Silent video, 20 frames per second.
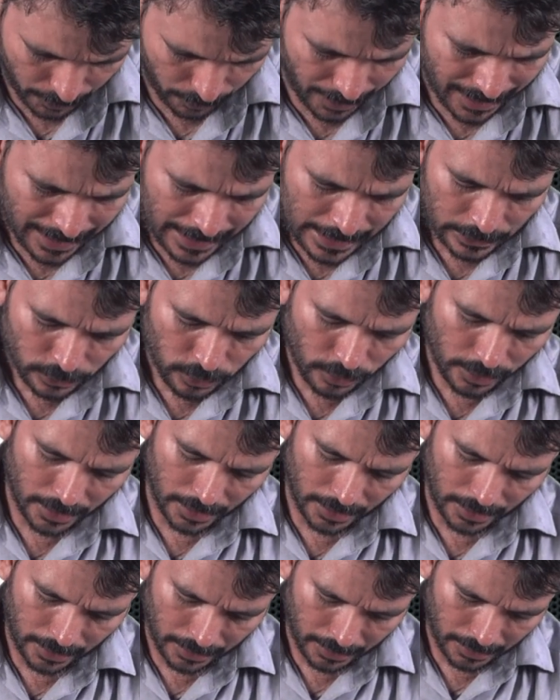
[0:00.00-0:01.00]
Okay, so
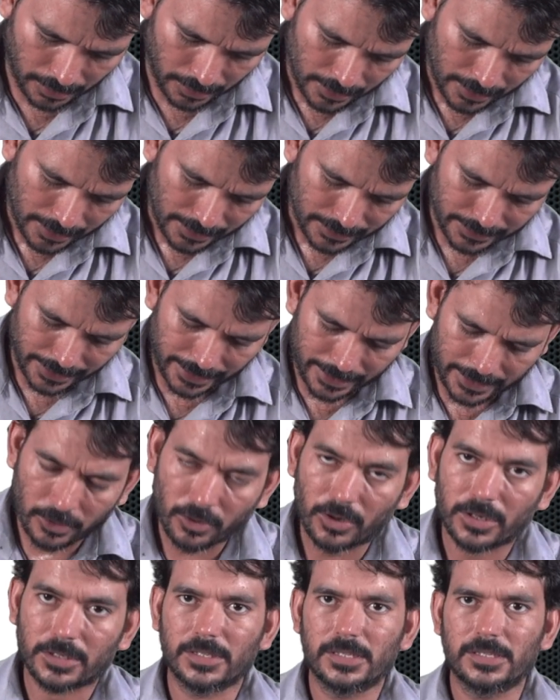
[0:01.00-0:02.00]
selling
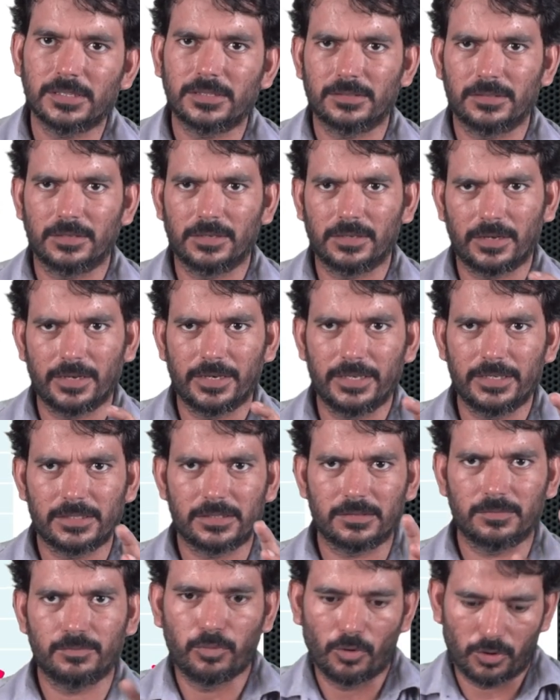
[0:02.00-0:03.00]
cost is
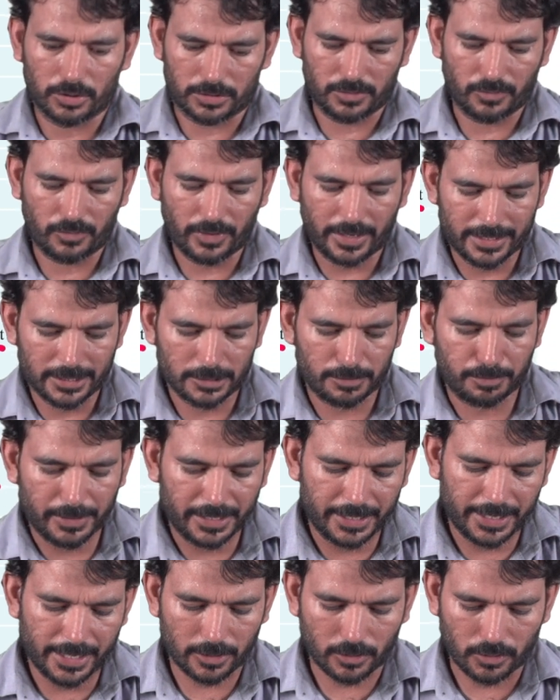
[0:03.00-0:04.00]
it's both. One is
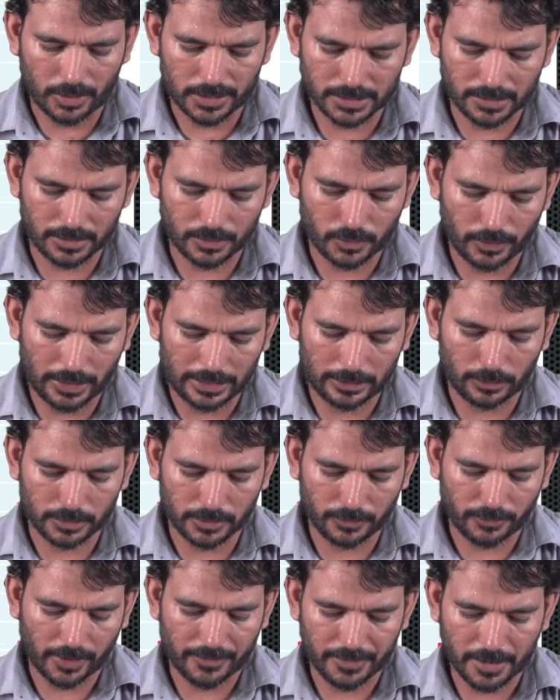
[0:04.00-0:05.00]
period cost
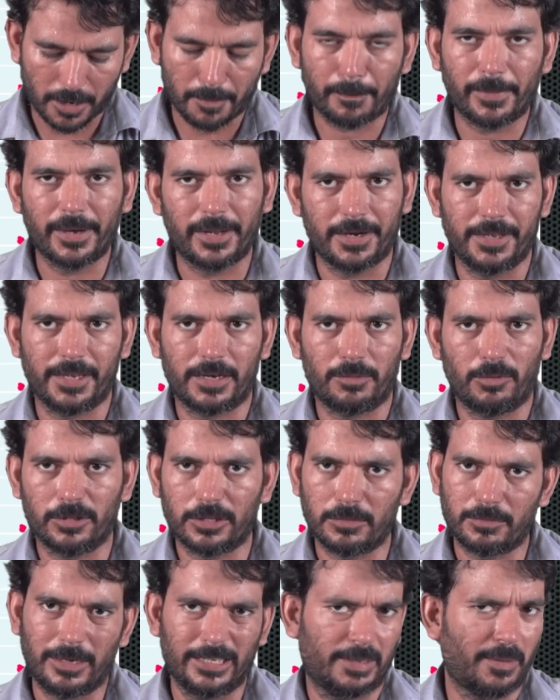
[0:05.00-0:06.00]
12,500 per year,
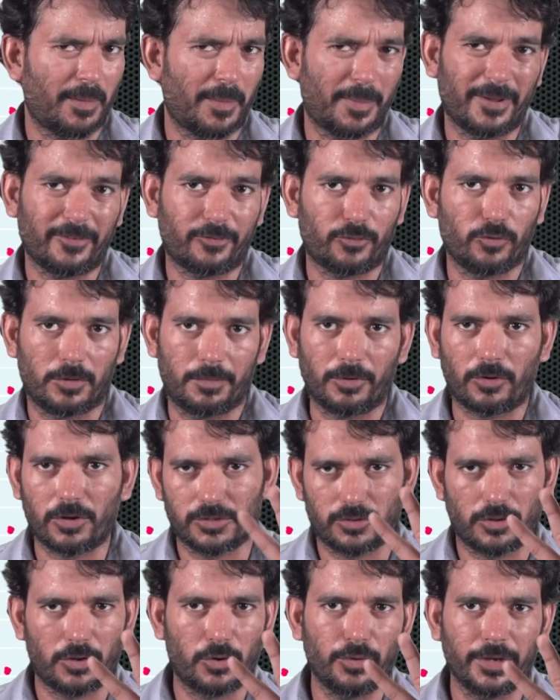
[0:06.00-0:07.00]
both multiplied by 4,
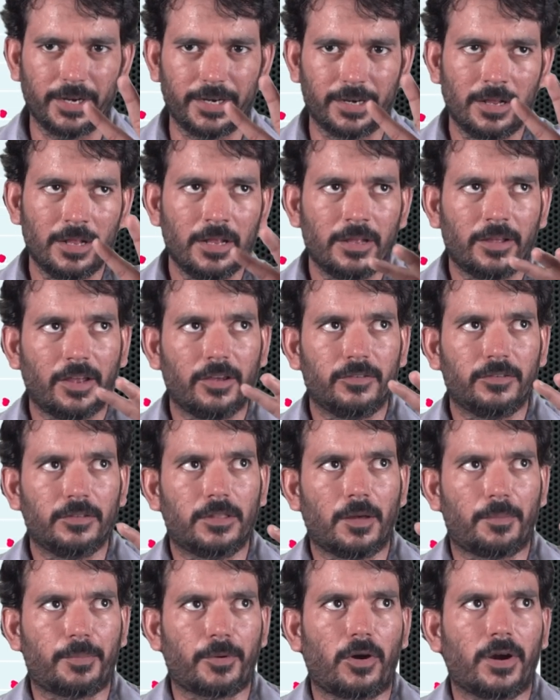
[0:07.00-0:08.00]
because you're doing it,
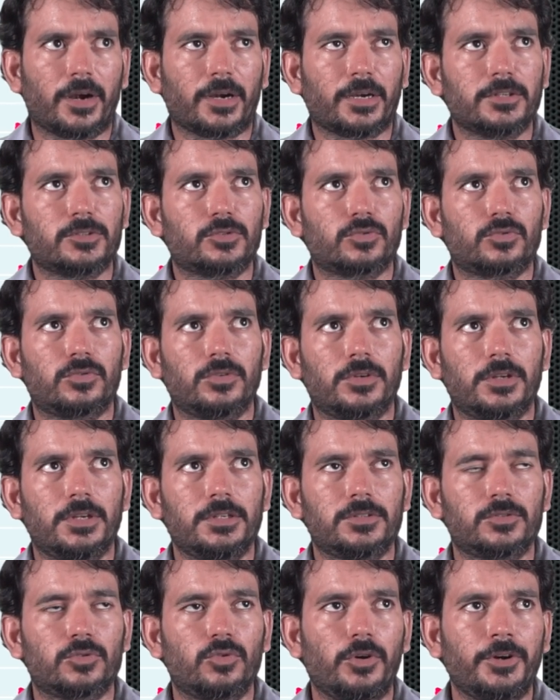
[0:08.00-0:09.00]
the product
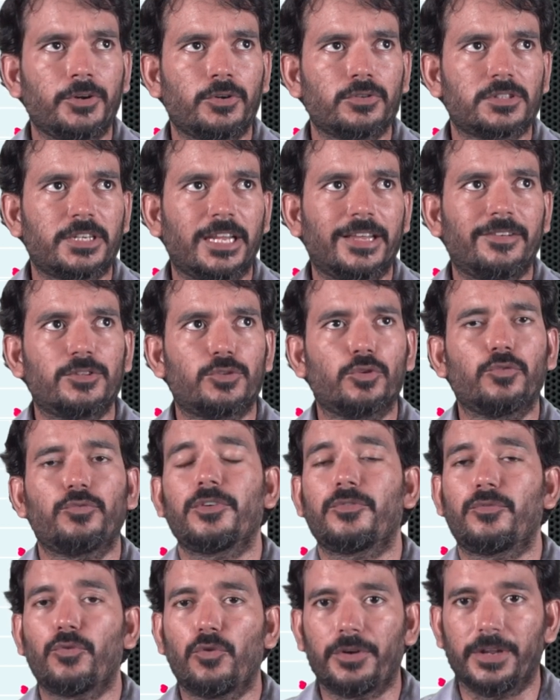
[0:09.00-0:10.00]
is going to stay with you
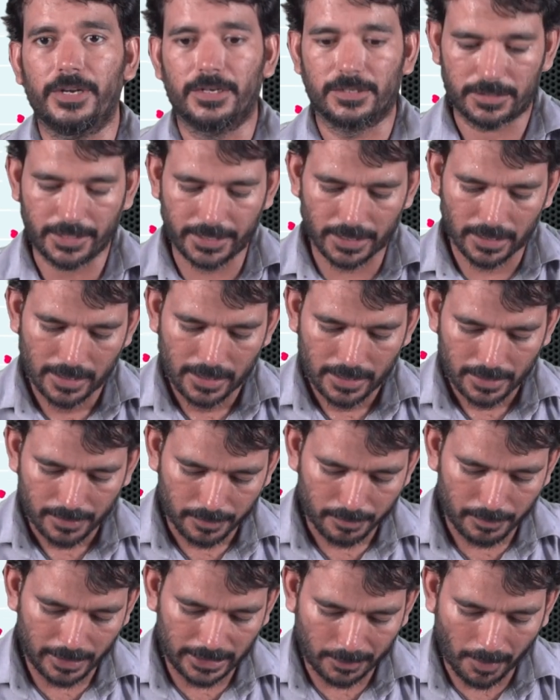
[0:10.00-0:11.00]
for 4 years, right?
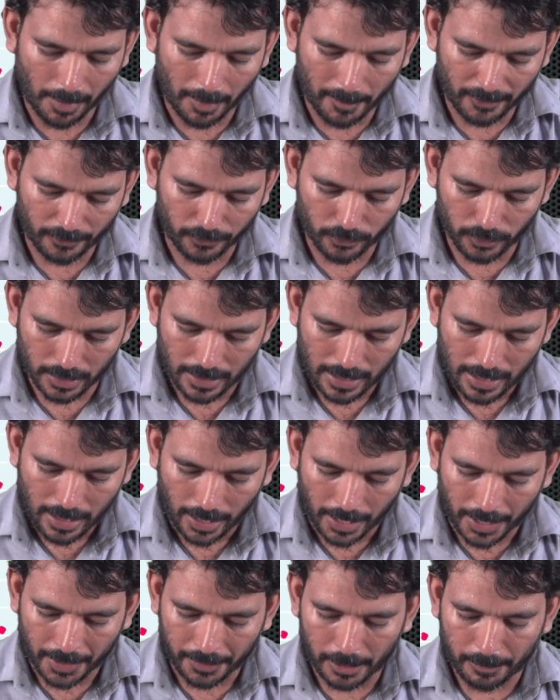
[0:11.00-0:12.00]
Multiplied by 4,
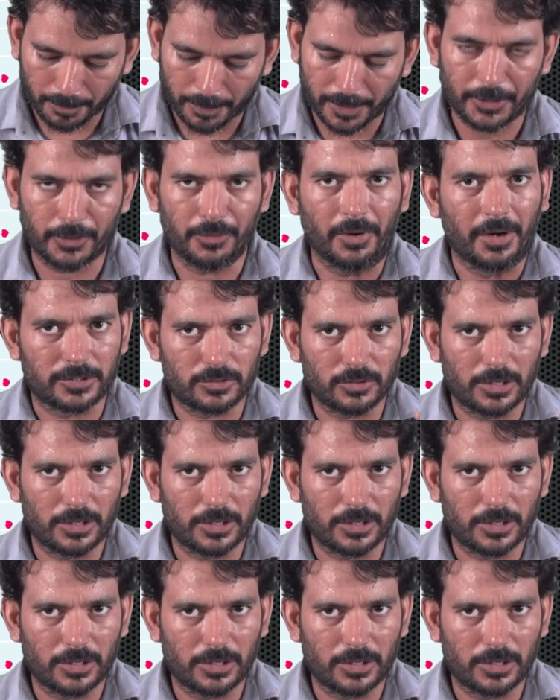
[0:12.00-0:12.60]
100 per unit.